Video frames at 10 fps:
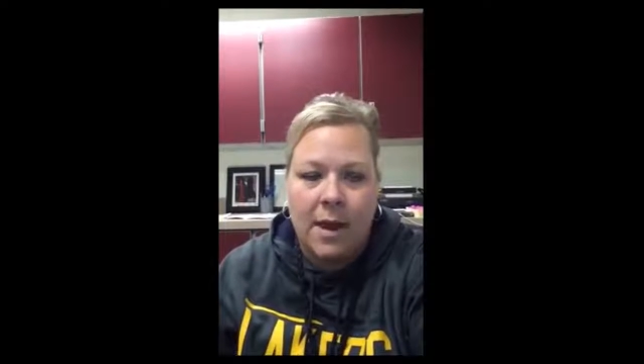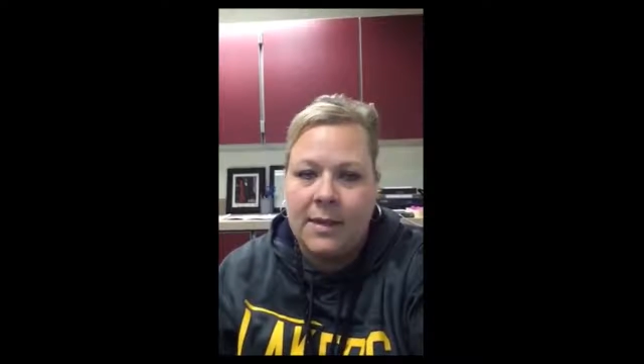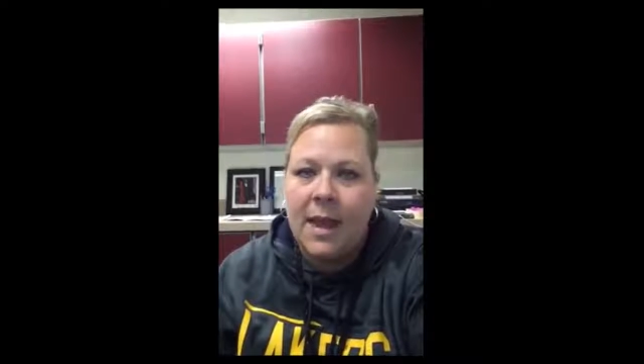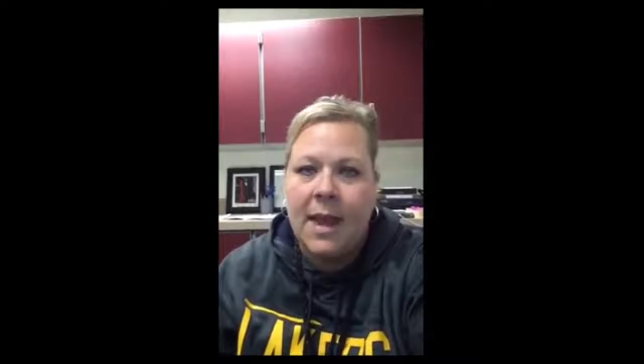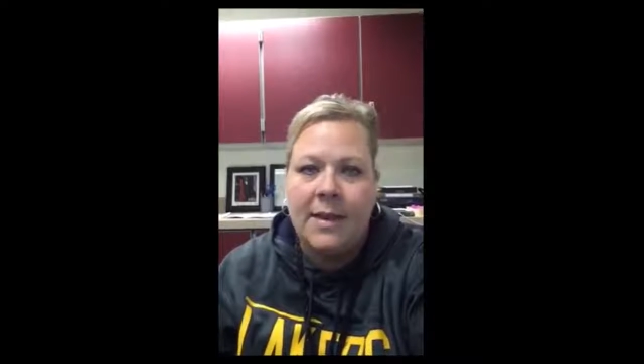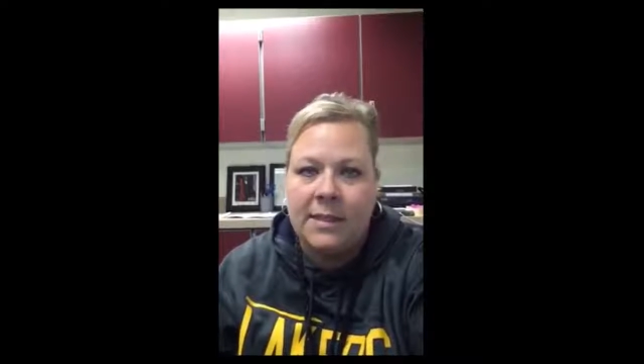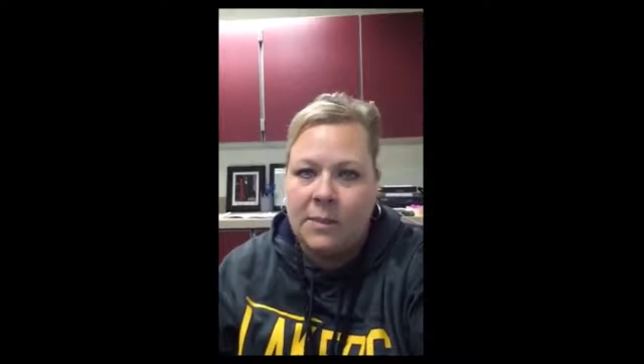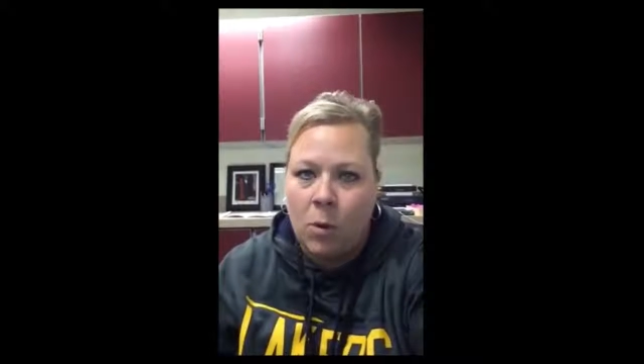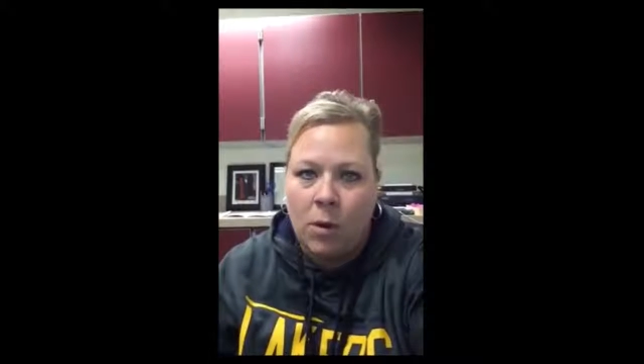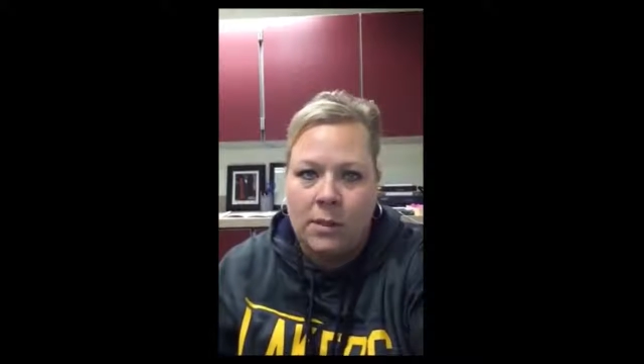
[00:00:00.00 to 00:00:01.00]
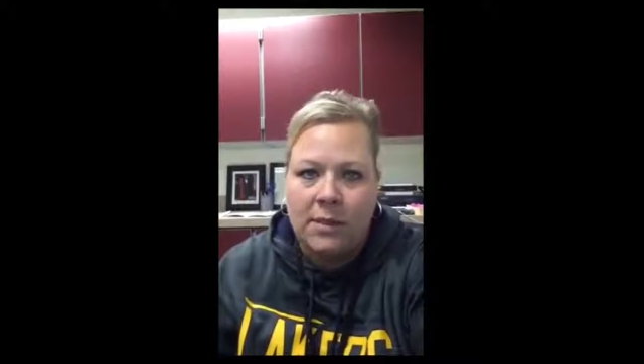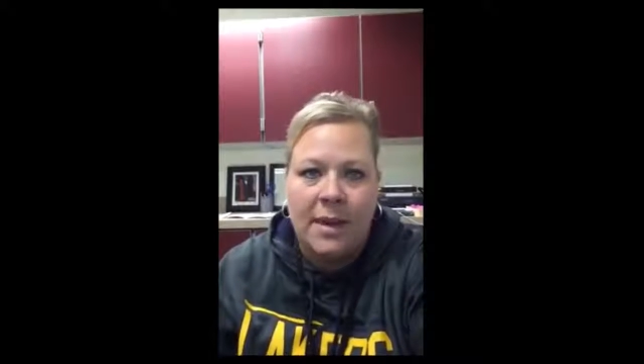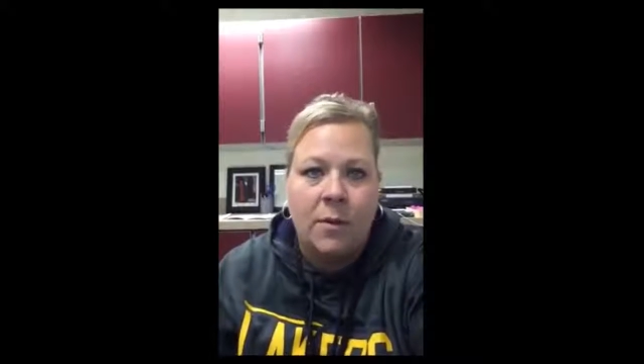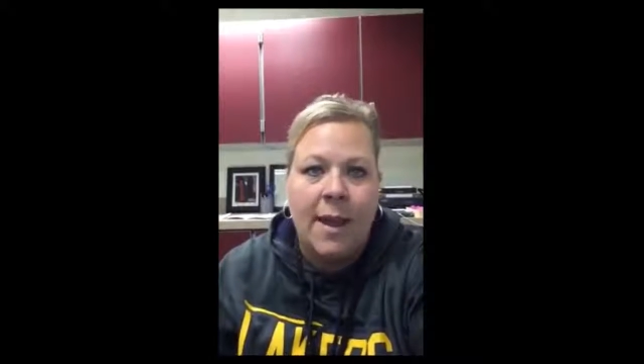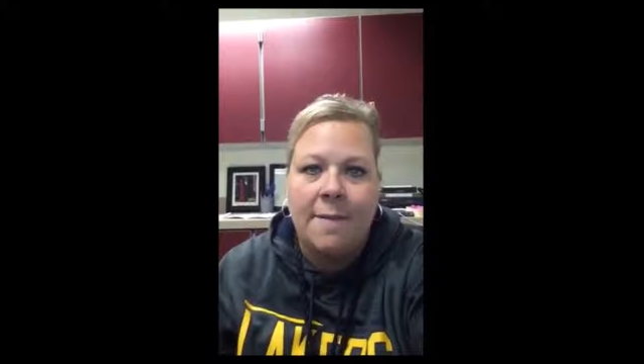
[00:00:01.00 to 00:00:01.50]
to any sports. They
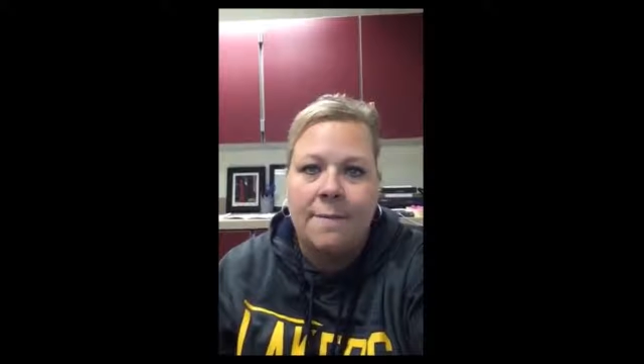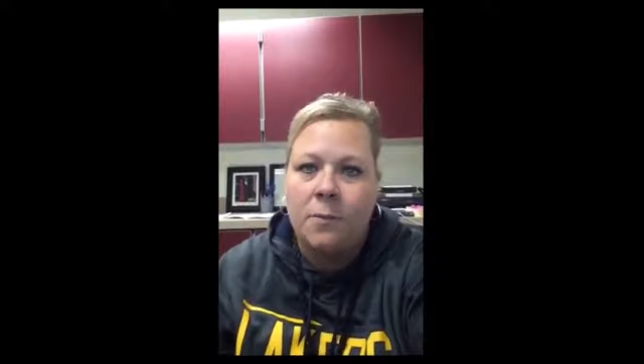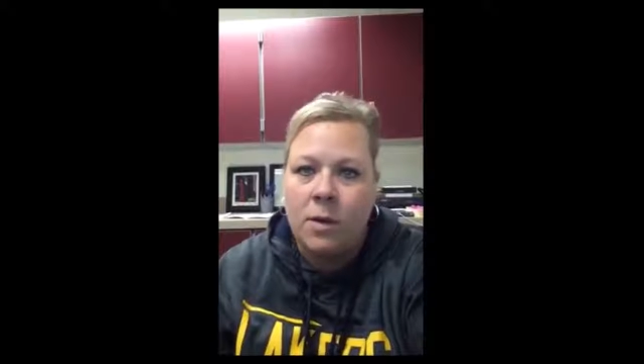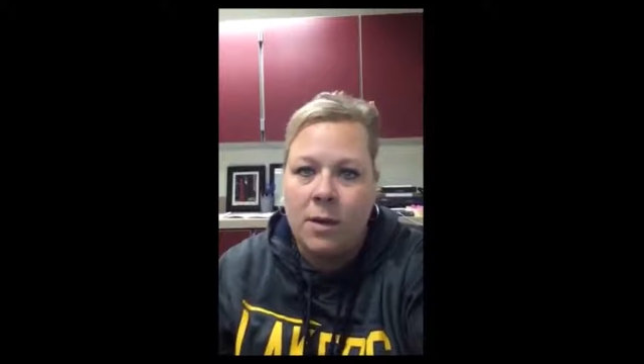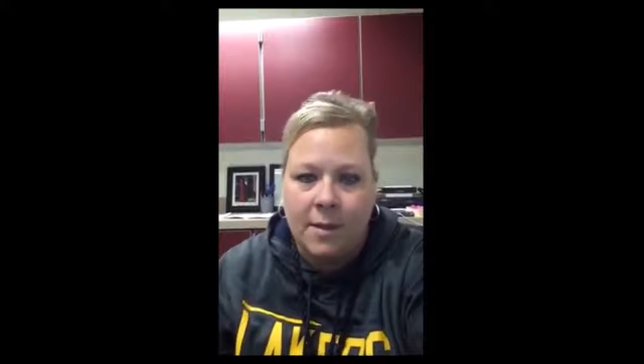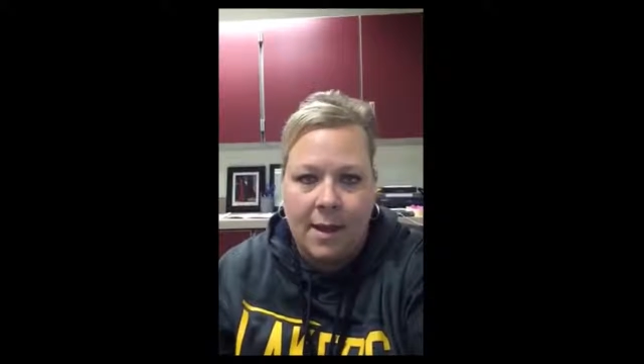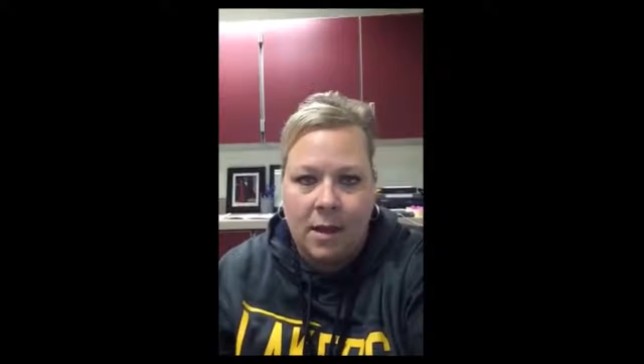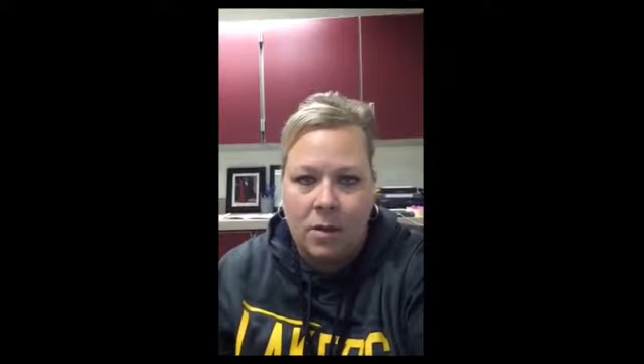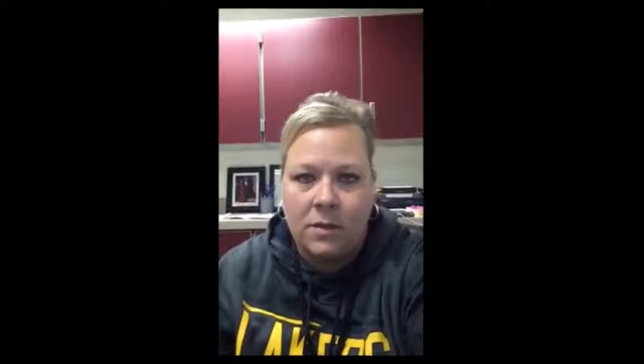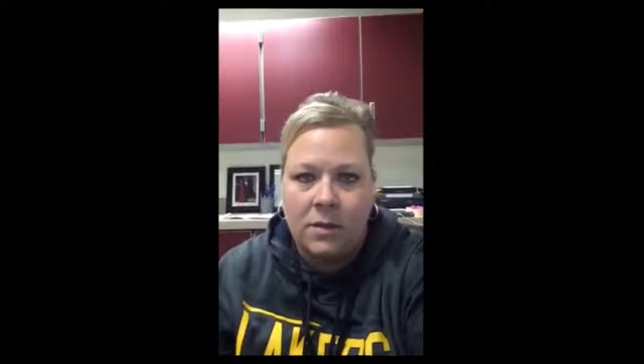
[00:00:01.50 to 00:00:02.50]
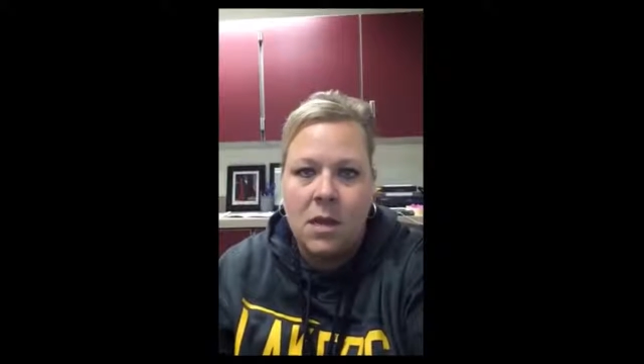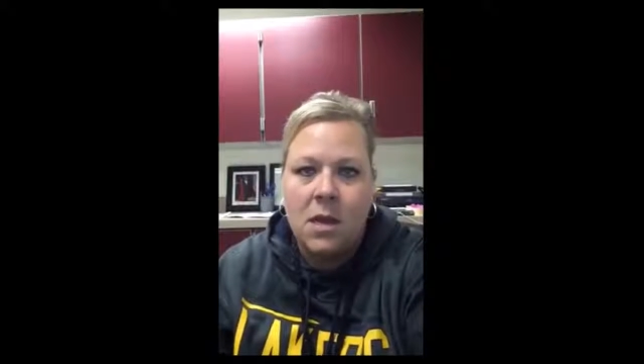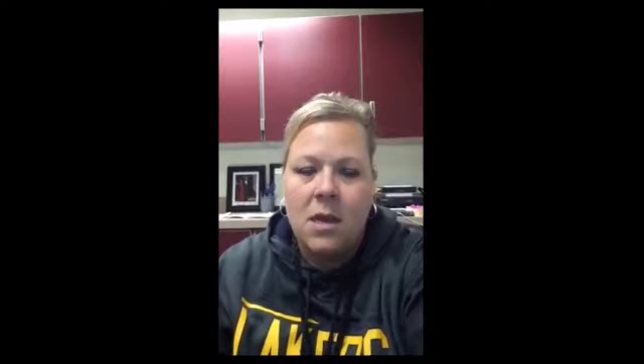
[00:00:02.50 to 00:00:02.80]
don't have food in the house.